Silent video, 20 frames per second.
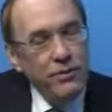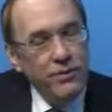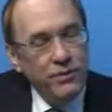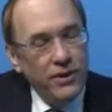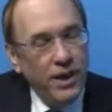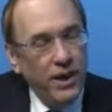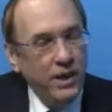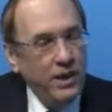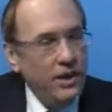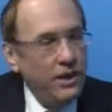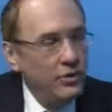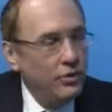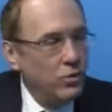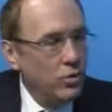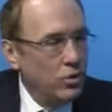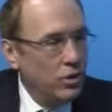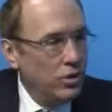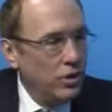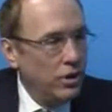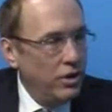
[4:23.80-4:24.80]
findings
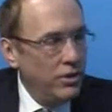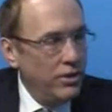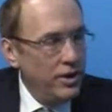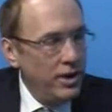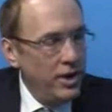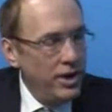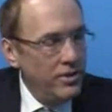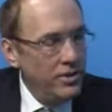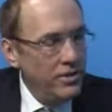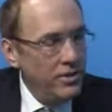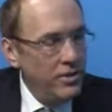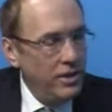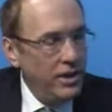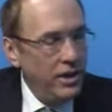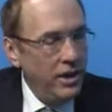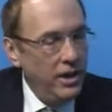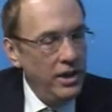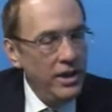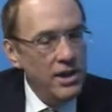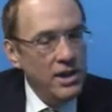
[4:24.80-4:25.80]
were that
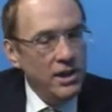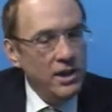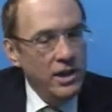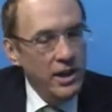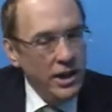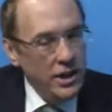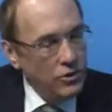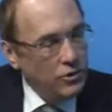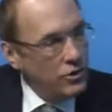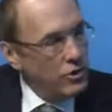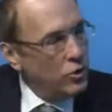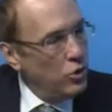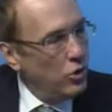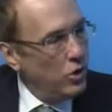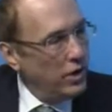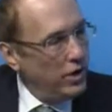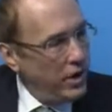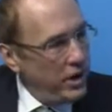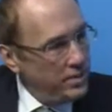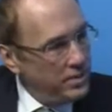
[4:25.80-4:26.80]
the
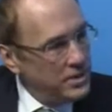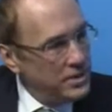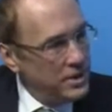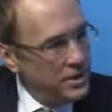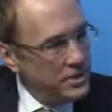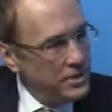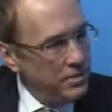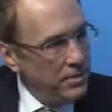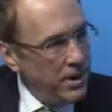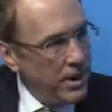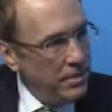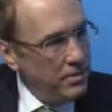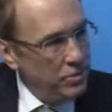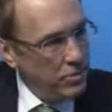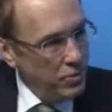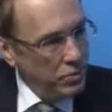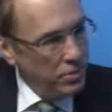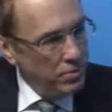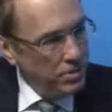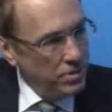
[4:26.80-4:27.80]
intracoronary abciximab
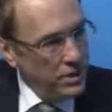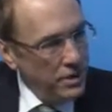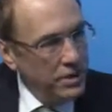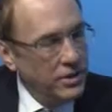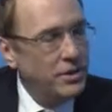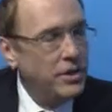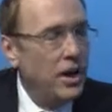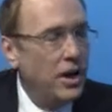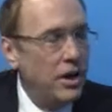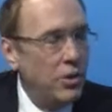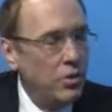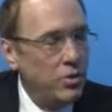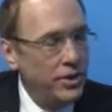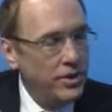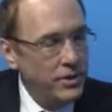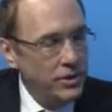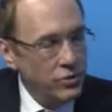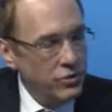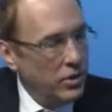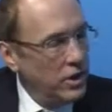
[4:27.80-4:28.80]
group, with
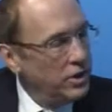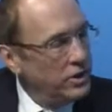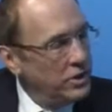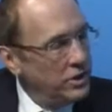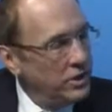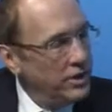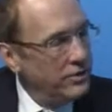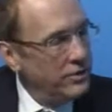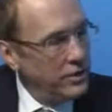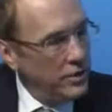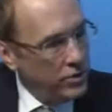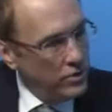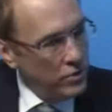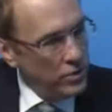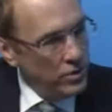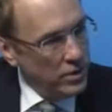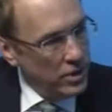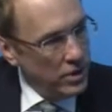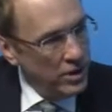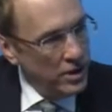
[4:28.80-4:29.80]
the drug delivered
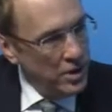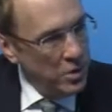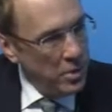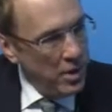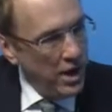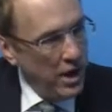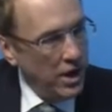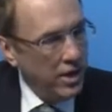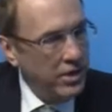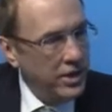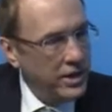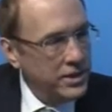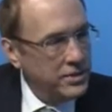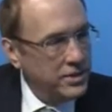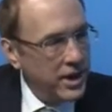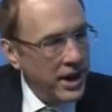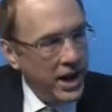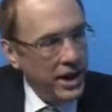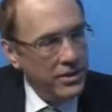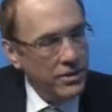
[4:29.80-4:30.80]
through the Clearway RX
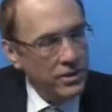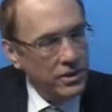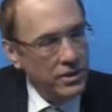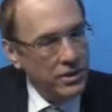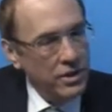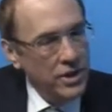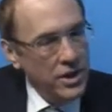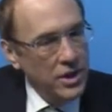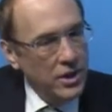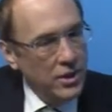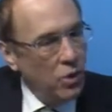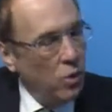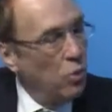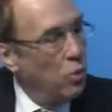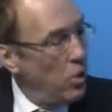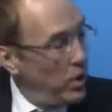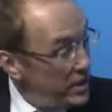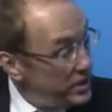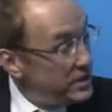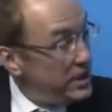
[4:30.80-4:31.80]
catheter,
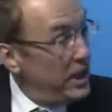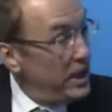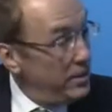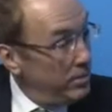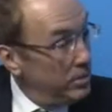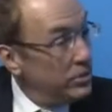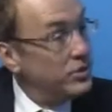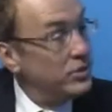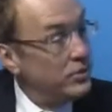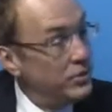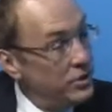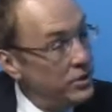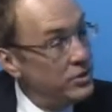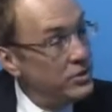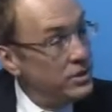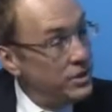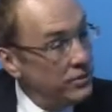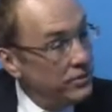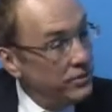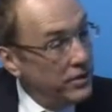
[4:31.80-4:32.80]
was able to
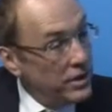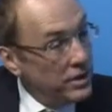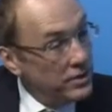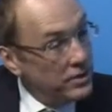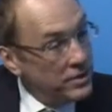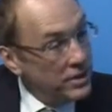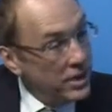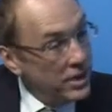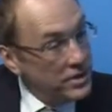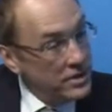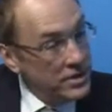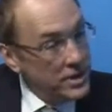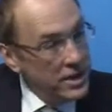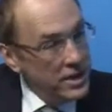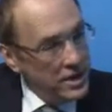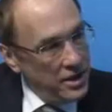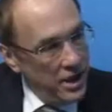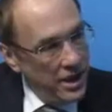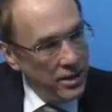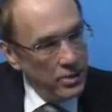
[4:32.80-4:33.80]
reduce infarct size.
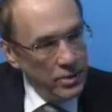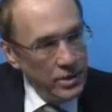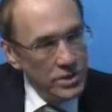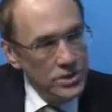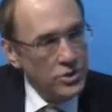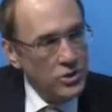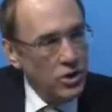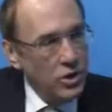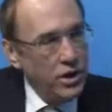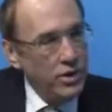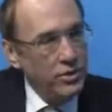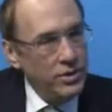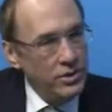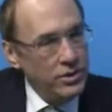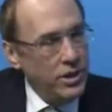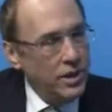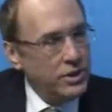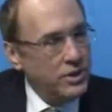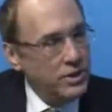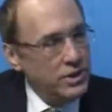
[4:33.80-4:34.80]
And we saw a
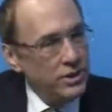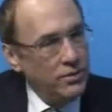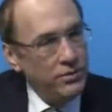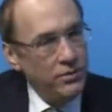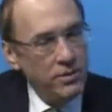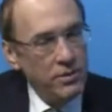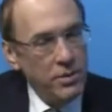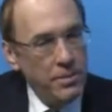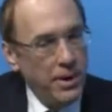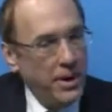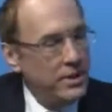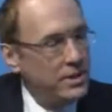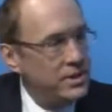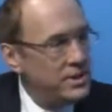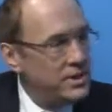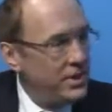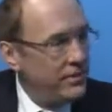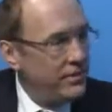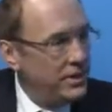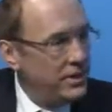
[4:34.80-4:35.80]
reduction from about
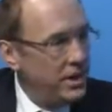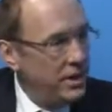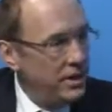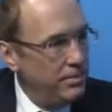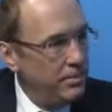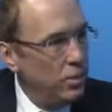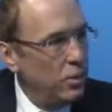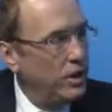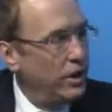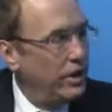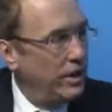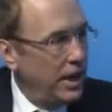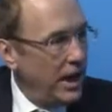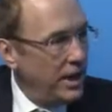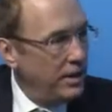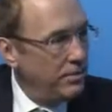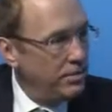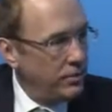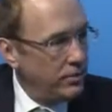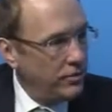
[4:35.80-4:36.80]

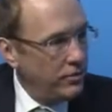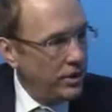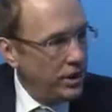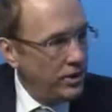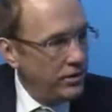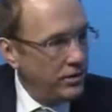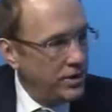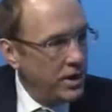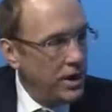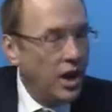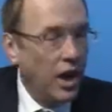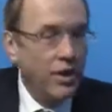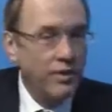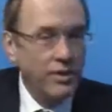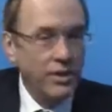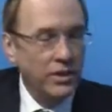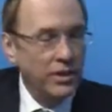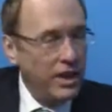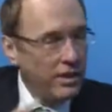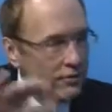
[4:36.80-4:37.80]
17.9% of
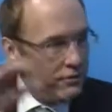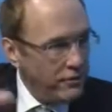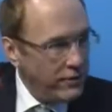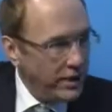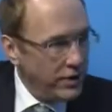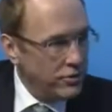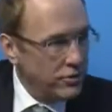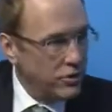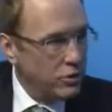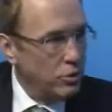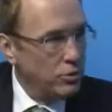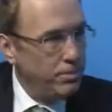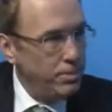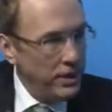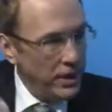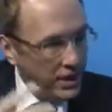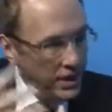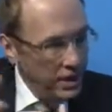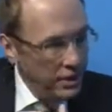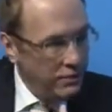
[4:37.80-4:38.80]
the left ventricle
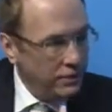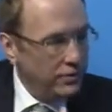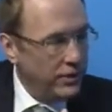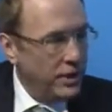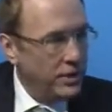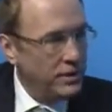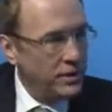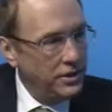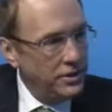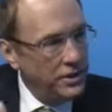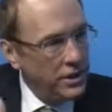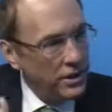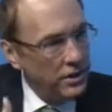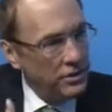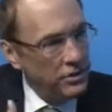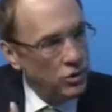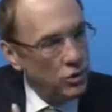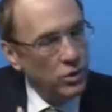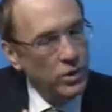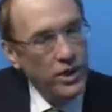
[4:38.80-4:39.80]
being infarcted
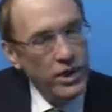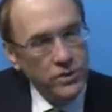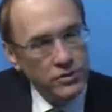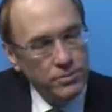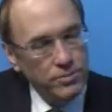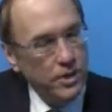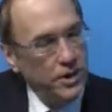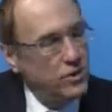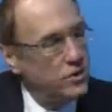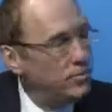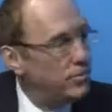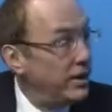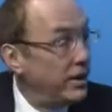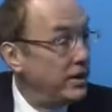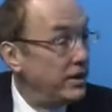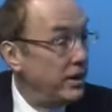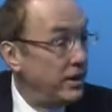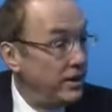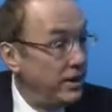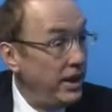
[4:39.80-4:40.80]
territory as measured by
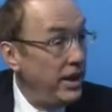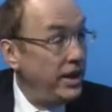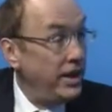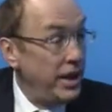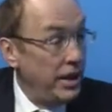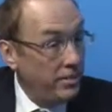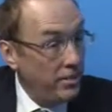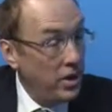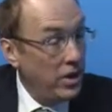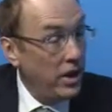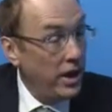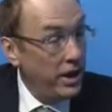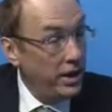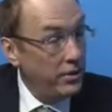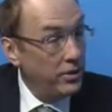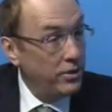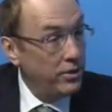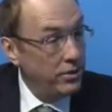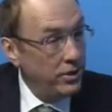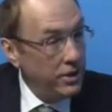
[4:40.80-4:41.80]
cardiac MRI at
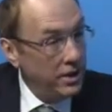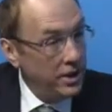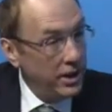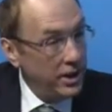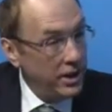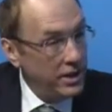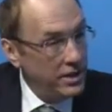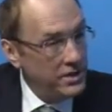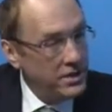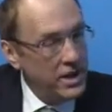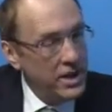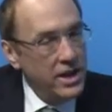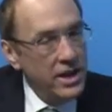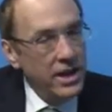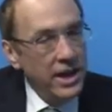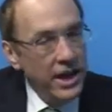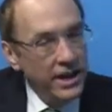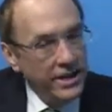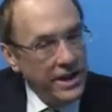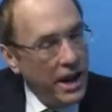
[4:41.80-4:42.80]
30 days,
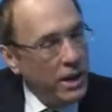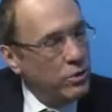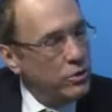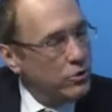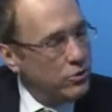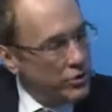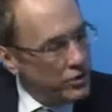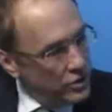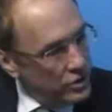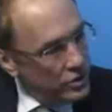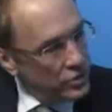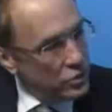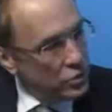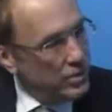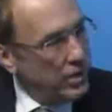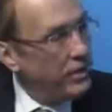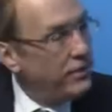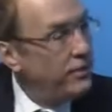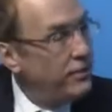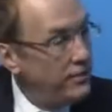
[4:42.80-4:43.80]
and that was reduced to
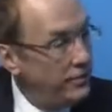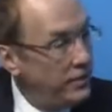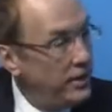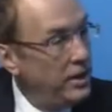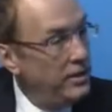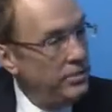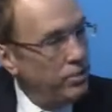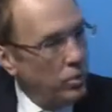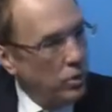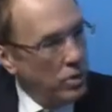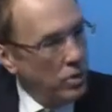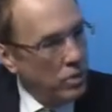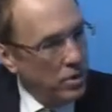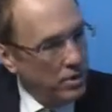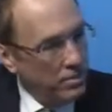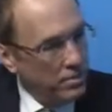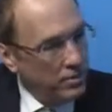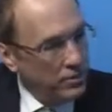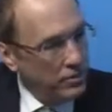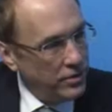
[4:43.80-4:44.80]
about
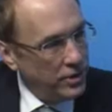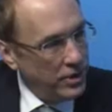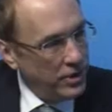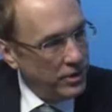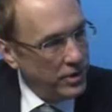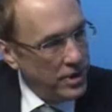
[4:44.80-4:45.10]
15.1%.